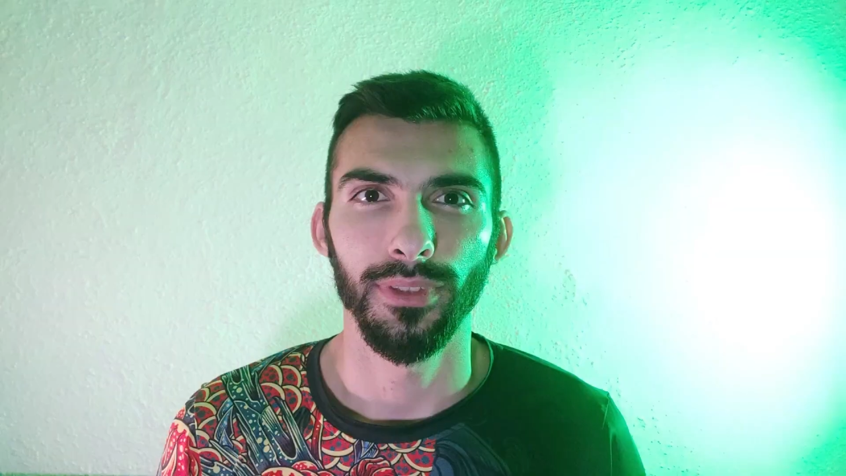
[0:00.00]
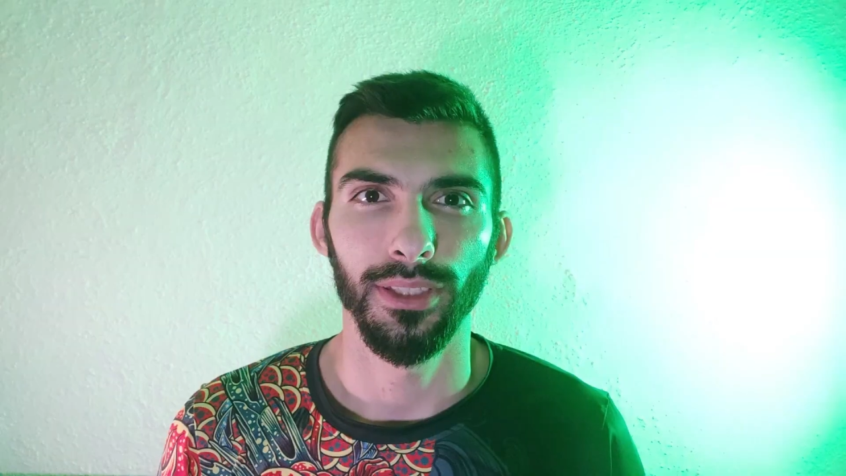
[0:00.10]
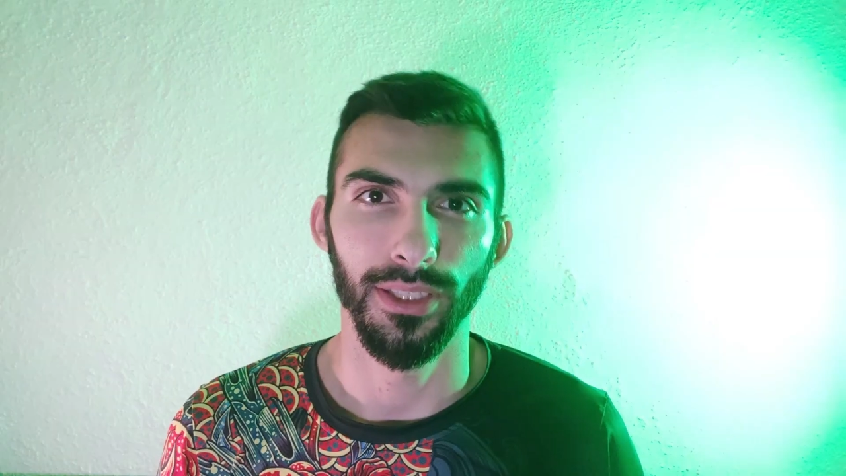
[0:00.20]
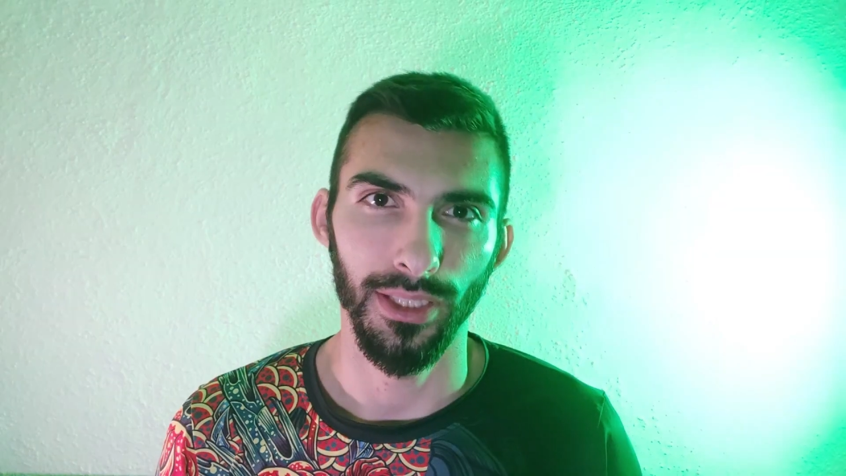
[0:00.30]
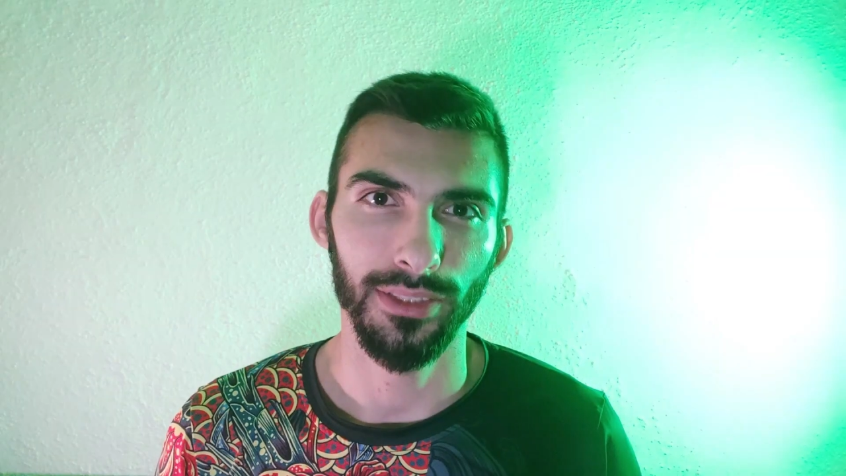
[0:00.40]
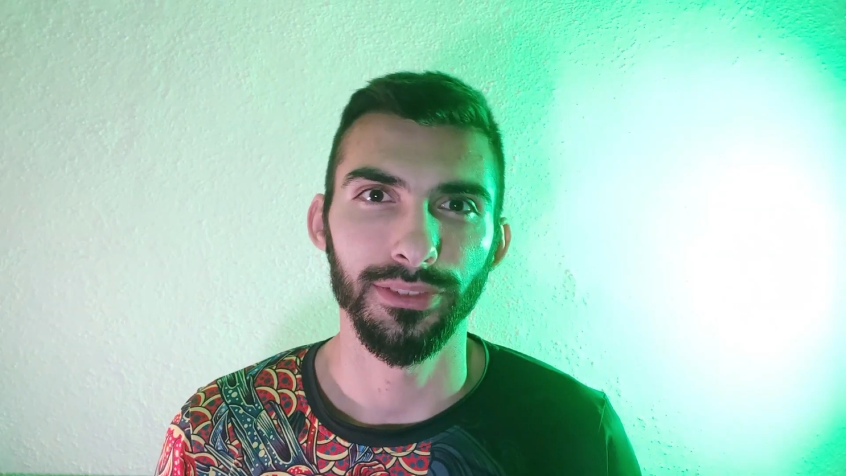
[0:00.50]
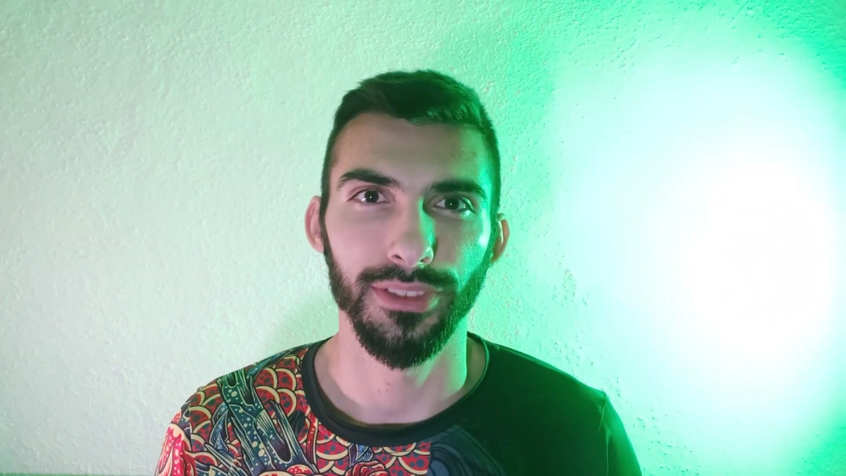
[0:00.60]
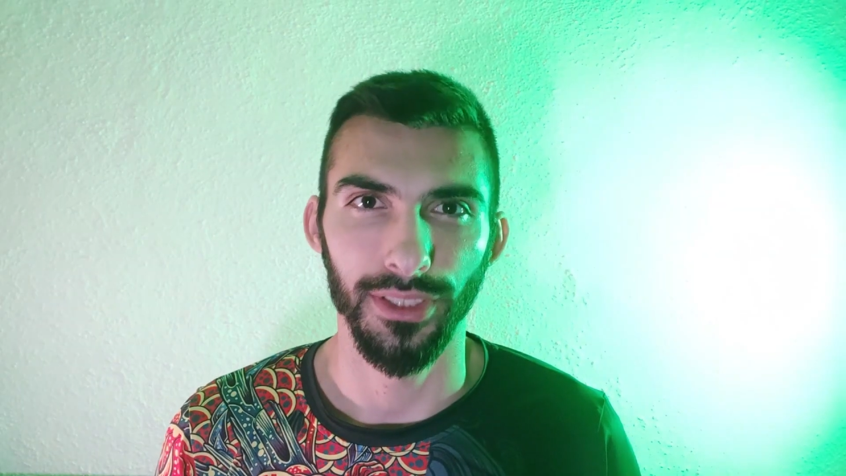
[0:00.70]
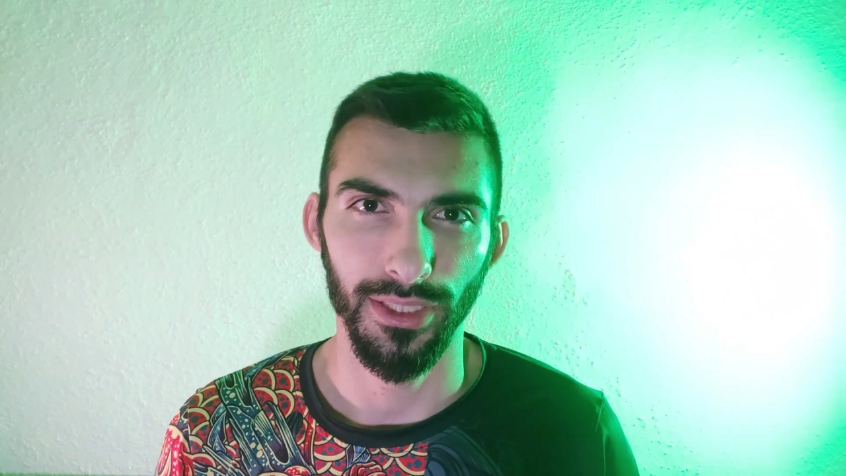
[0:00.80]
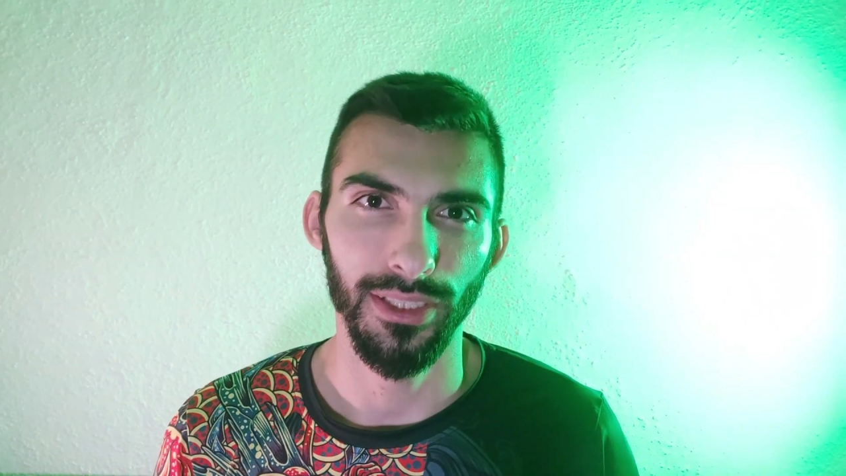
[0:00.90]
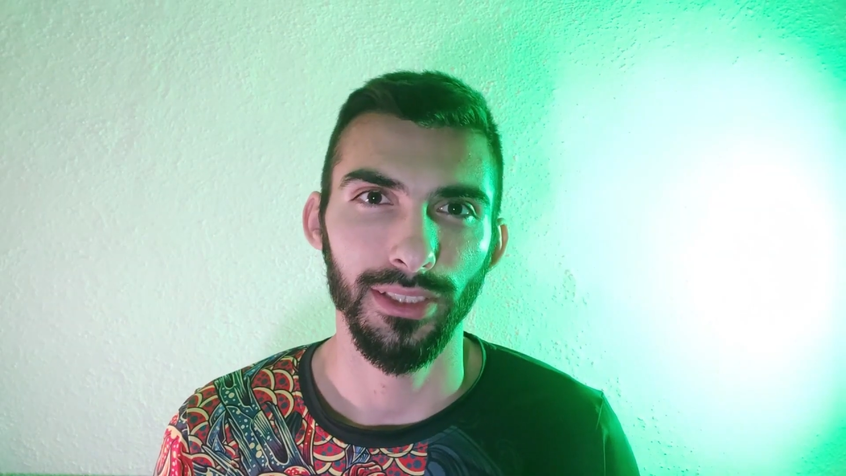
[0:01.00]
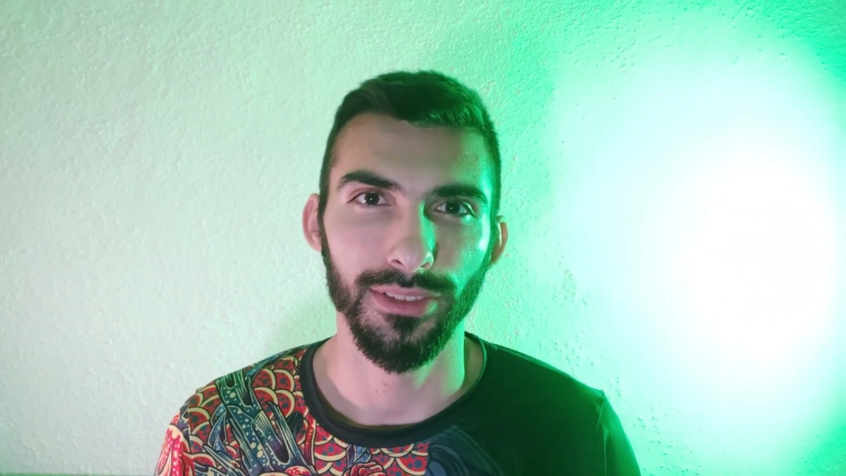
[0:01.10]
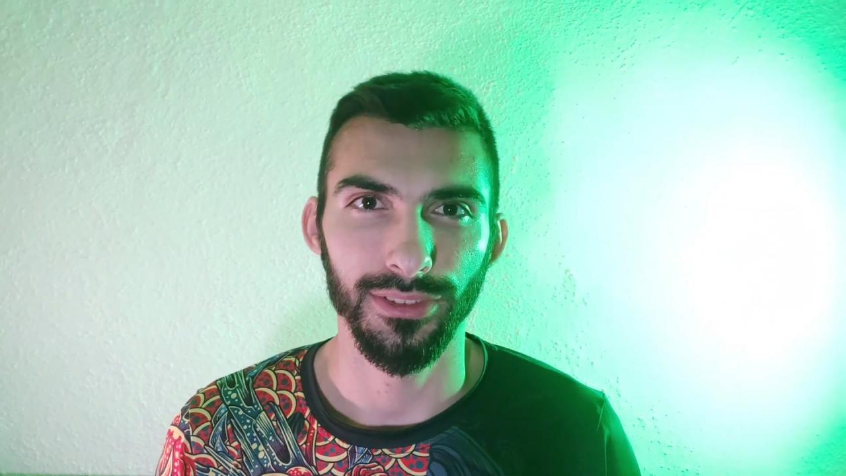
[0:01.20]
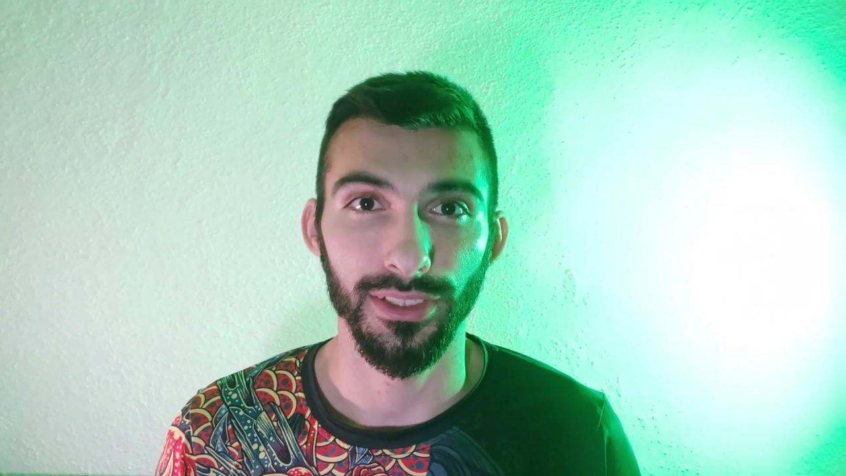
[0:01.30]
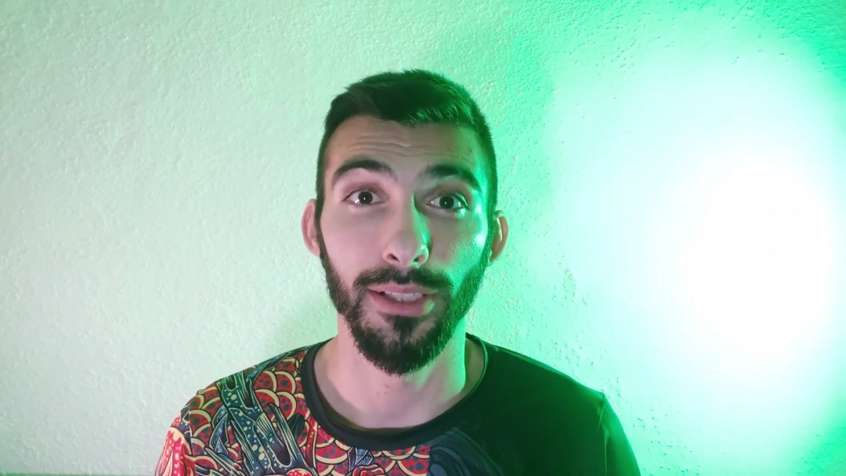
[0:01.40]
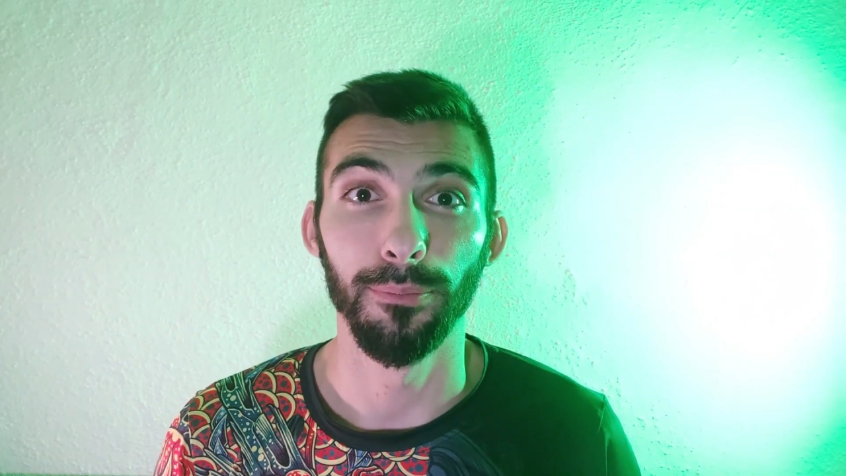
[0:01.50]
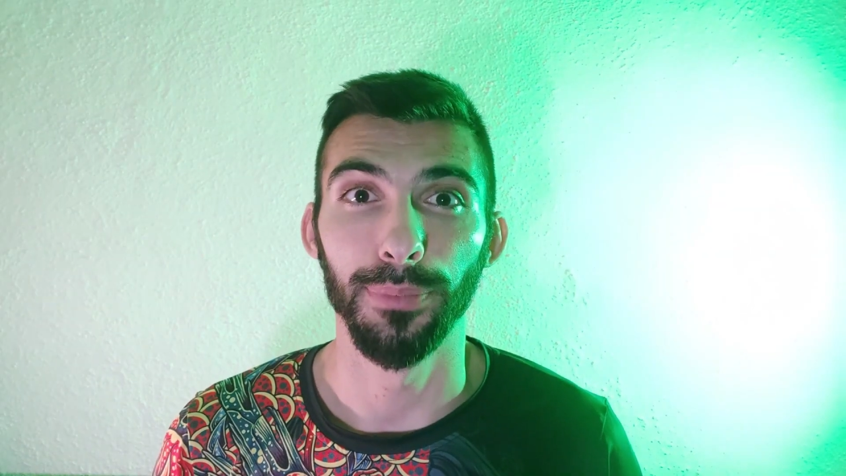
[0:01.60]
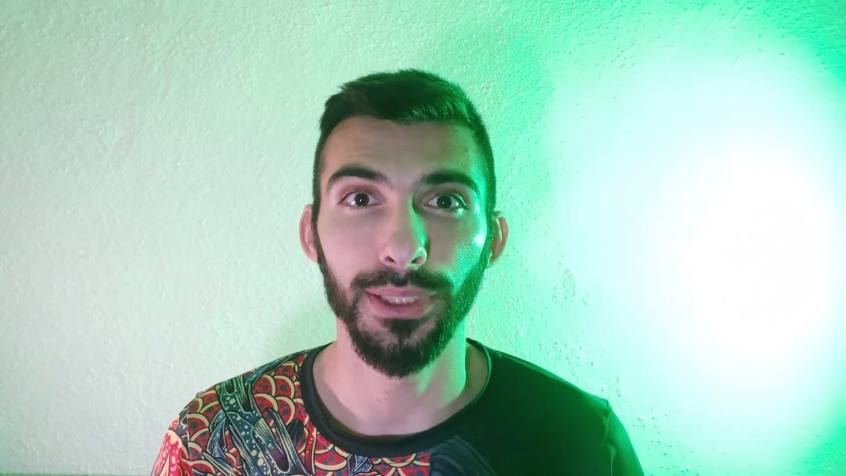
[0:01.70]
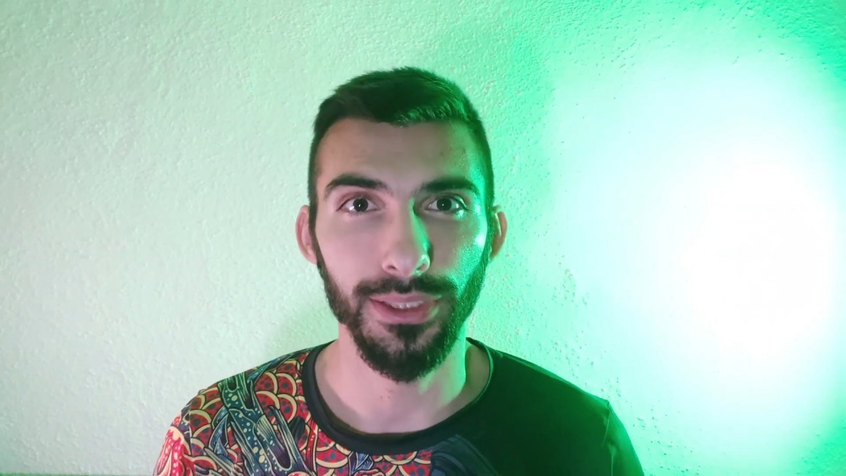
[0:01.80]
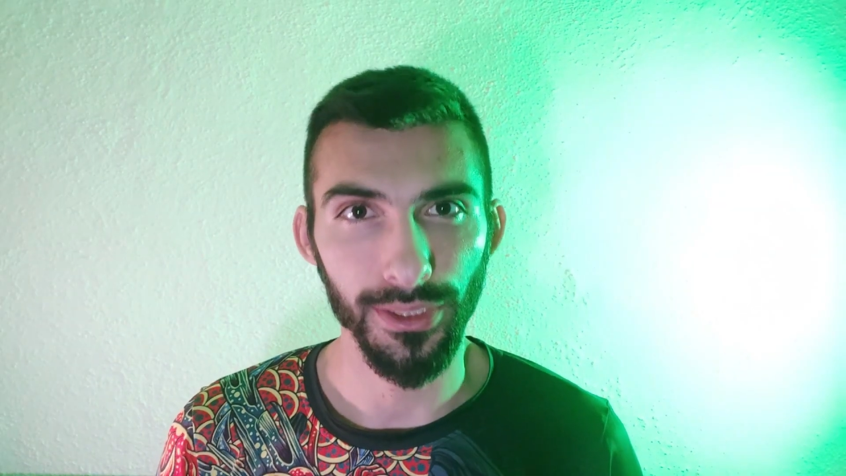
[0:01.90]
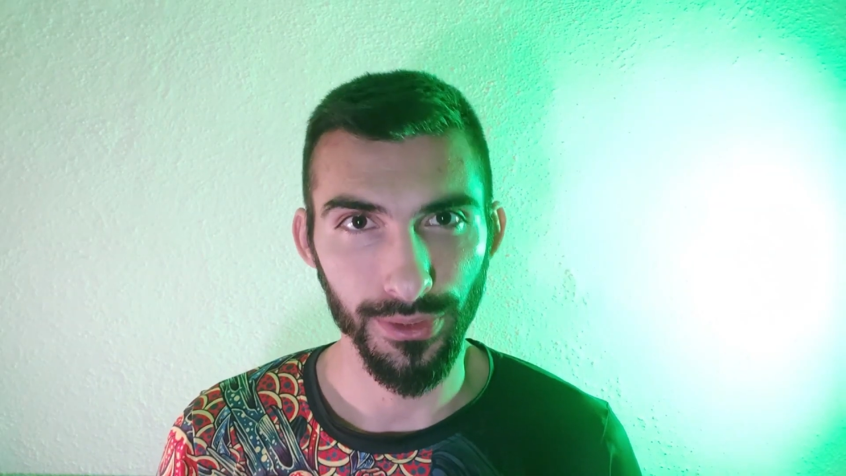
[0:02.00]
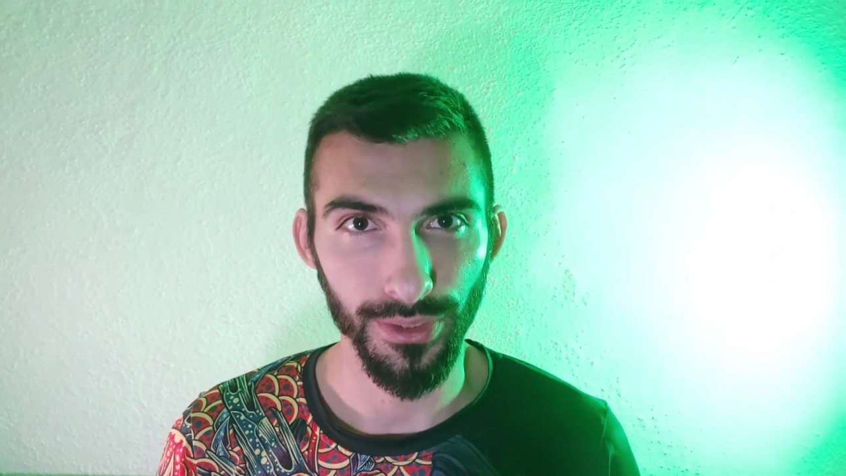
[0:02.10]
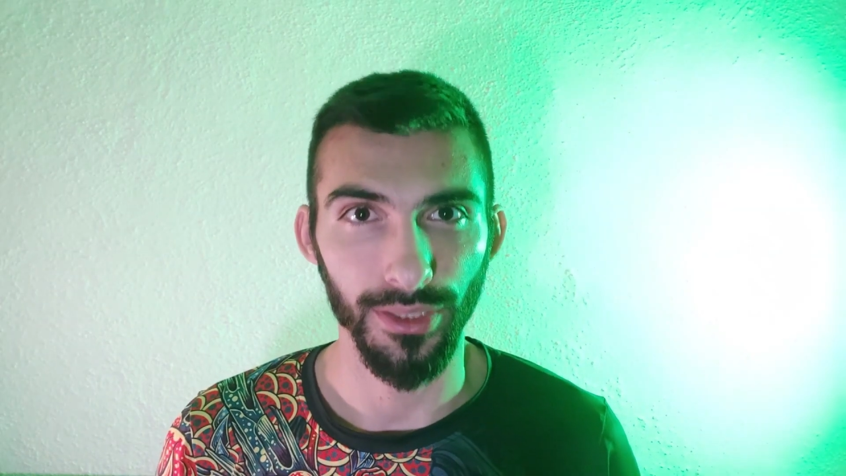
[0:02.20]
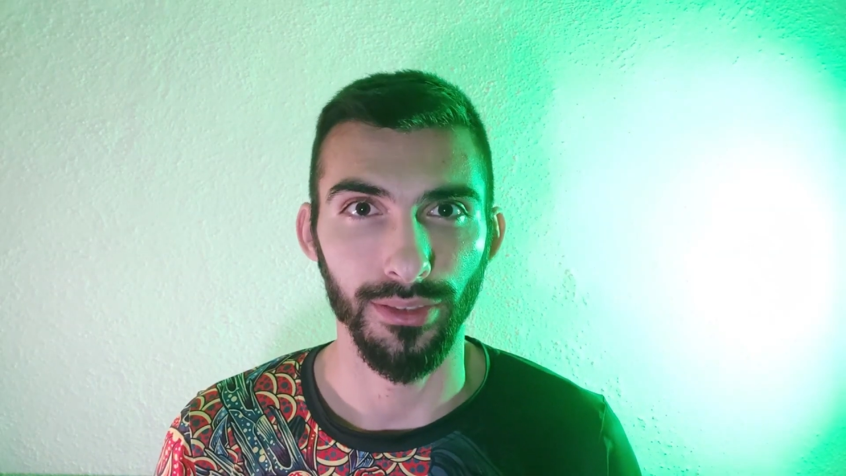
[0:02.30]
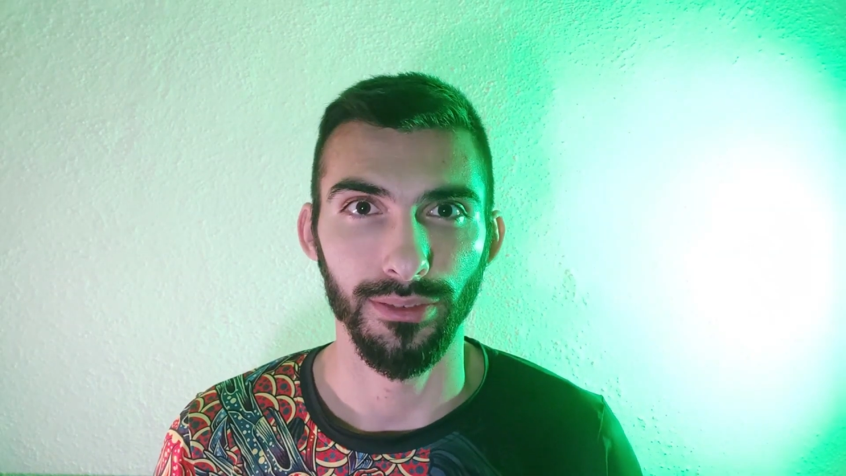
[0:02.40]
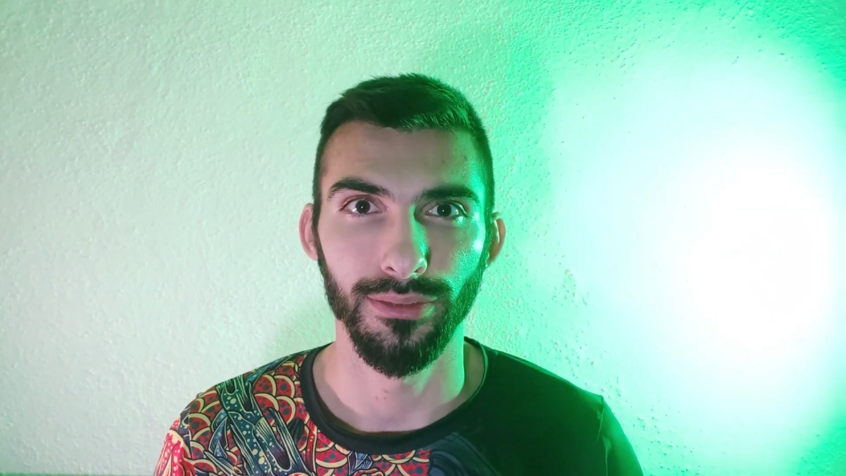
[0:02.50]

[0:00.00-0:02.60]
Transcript: Yes, yes, completely sure.